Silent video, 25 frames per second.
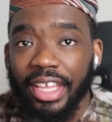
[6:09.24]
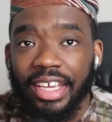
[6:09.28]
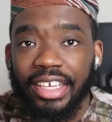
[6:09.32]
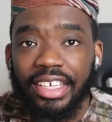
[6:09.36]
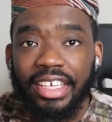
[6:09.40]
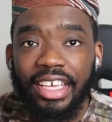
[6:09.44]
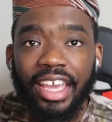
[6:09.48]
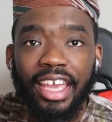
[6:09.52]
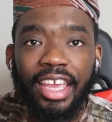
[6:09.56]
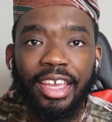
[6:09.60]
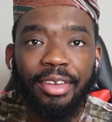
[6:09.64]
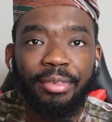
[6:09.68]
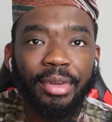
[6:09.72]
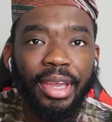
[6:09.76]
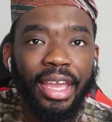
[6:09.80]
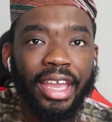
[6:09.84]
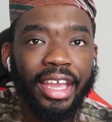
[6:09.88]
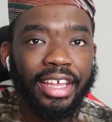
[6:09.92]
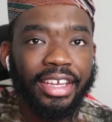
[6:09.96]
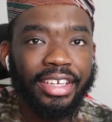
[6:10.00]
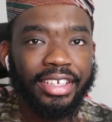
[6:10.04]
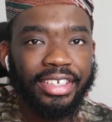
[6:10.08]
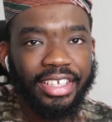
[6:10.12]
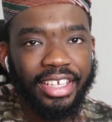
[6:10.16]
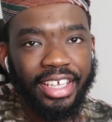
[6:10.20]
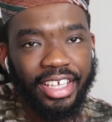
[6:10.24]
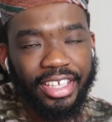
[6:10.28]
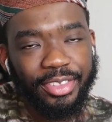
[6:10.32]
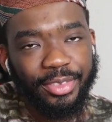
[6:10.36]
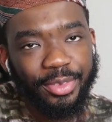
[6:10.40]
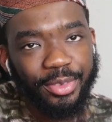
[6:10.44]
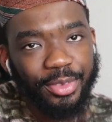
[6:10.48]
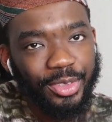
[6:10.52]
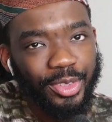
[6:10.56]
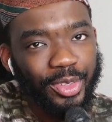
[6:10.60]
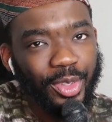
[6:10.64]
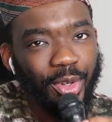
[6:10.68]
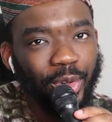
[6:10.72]
in that game, and
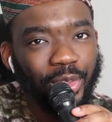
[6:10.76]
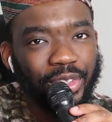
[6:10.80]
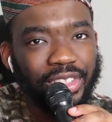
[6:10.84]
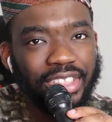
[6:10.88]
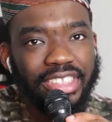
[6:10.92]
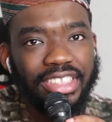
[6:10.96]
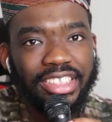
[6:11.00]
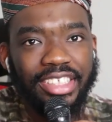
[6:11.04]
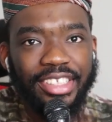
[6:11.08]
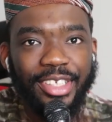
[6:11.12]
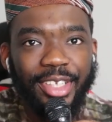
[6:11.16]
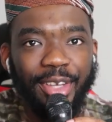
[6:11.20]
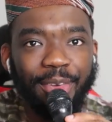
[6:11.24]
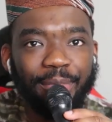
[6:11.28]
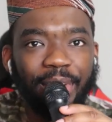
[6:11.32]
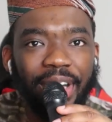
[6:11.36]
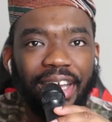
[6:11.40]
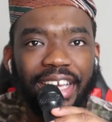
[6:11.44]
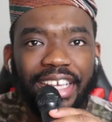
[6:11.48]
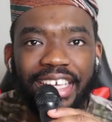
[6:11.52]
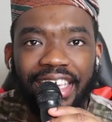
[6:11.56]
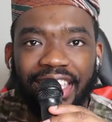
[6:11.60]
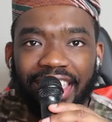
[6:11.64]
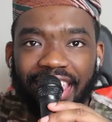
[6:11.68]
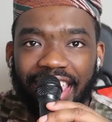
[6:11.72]
guess who scored? Senior man